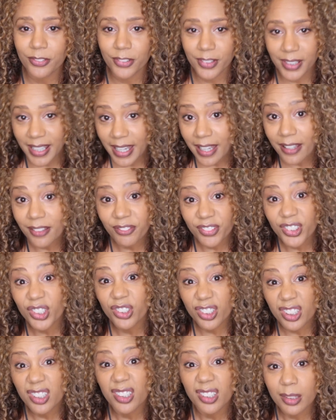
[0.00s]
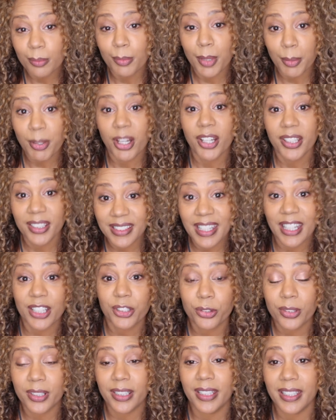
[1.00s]
for like how to feel good in my body
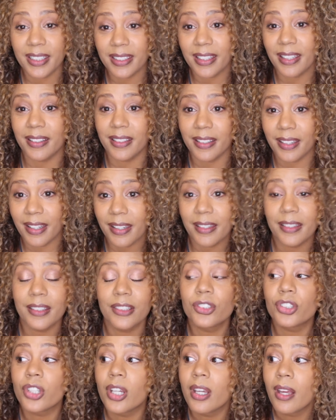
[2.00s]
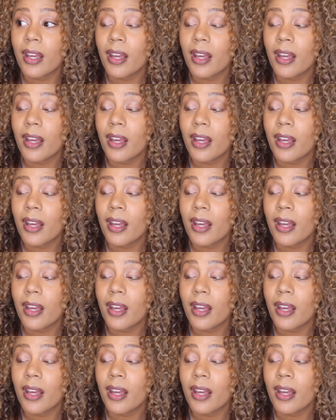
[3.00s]
naturally at any age.